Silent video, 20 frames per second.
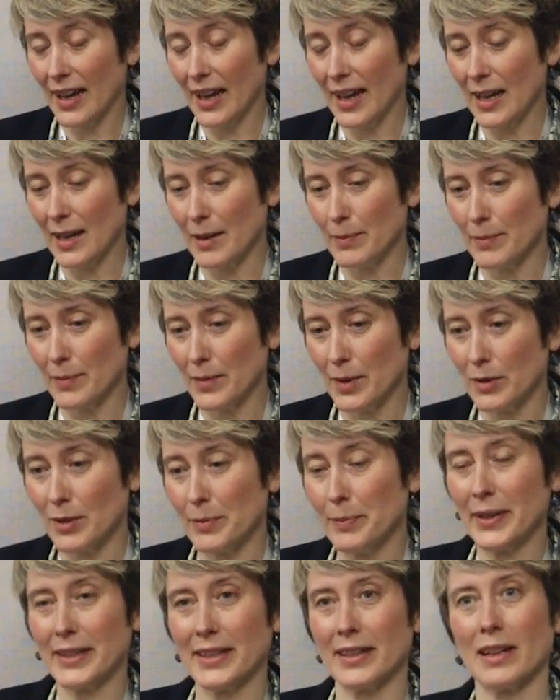or
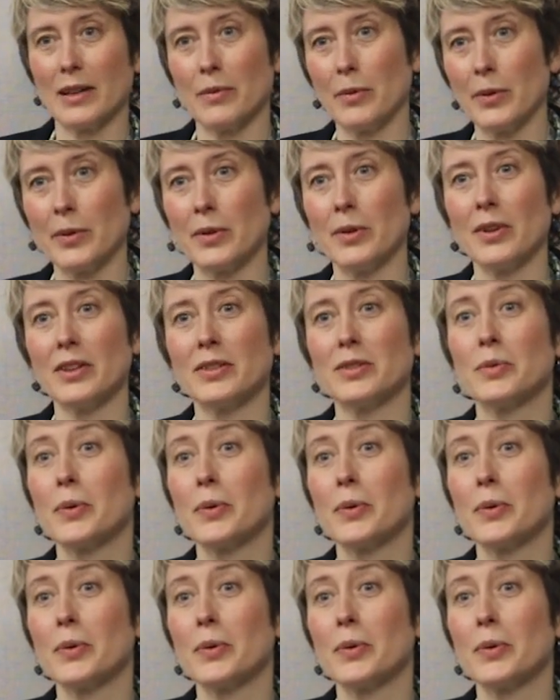in particular what we call the